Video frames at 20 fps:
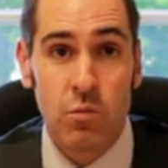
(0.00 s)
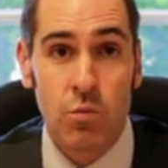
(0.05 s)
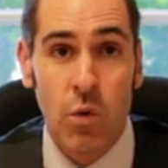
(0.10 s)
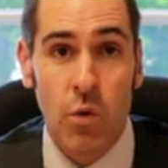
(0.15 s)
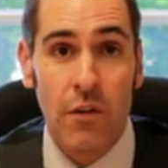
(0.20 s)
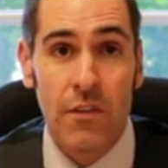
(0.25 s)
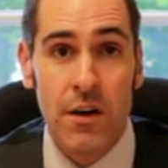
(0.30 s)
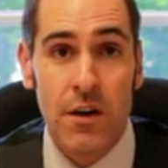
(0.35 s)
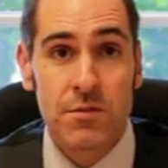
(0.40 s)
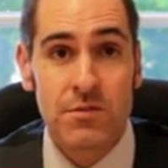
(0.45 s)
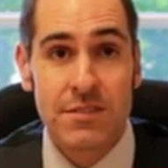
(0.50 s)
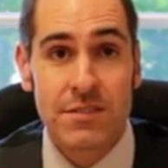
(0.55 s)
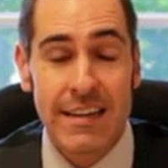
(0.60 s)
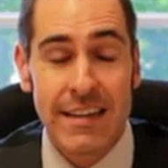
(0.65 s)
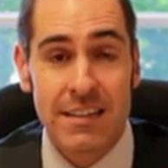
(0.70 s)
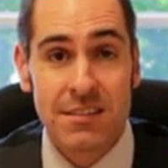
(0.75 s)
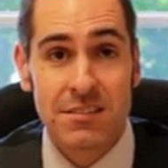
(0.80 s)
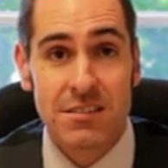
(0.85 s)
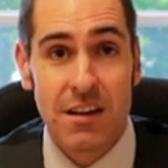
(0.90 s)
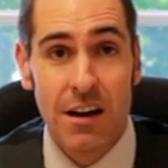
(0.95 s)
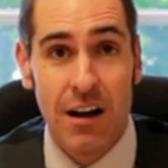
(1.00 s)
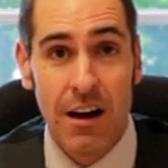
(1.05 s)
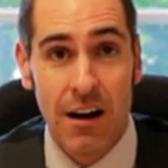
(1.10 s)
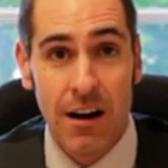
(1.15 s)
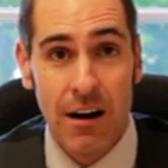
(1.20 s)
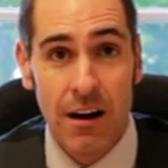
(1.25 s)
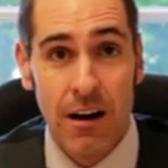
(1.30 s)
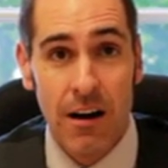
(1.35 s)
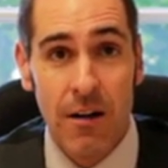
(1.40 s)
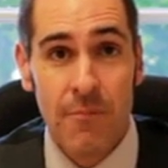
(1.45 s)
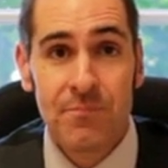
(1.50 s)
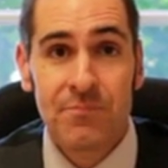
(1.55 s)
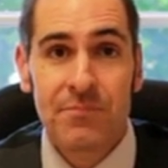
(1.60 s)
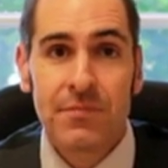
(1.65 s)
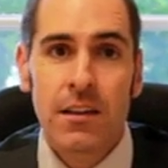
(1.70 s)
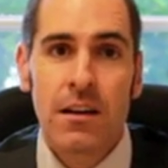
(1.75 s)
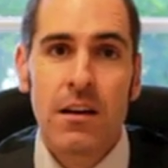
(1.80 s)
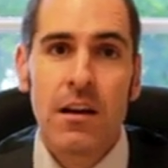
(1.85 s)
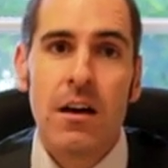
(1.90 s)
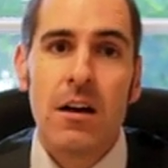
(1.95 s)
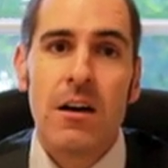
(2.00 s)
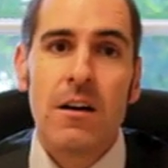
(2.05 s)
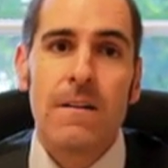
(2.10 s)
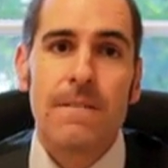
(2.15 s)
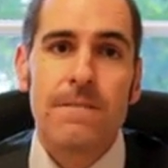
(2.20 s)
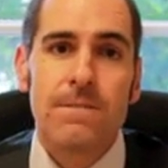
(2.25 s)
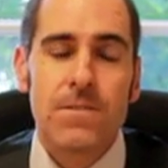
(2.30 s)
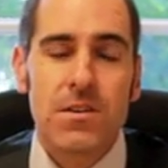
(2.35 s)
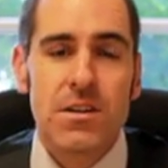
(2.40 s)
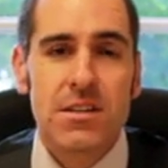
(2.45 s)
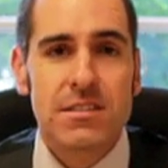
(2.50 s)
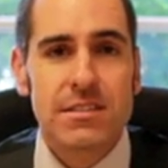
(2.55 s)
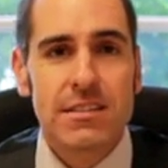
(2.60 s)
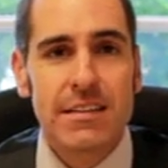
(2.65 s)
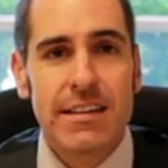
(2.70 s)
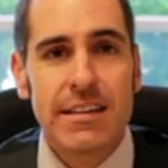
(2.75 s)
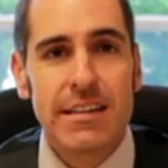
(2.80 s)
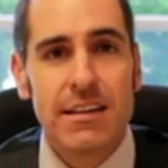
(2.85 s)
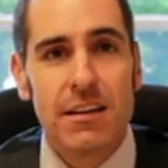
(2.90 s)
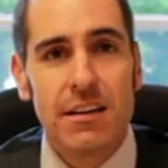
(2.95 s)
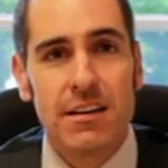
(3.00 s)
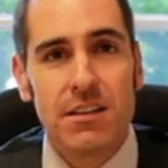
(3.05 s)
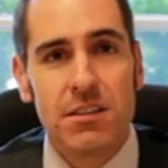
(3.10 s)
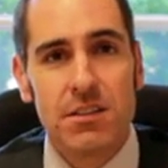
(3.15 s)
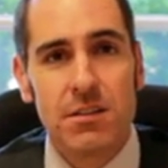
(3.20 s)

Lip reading: what those things are. Firstly,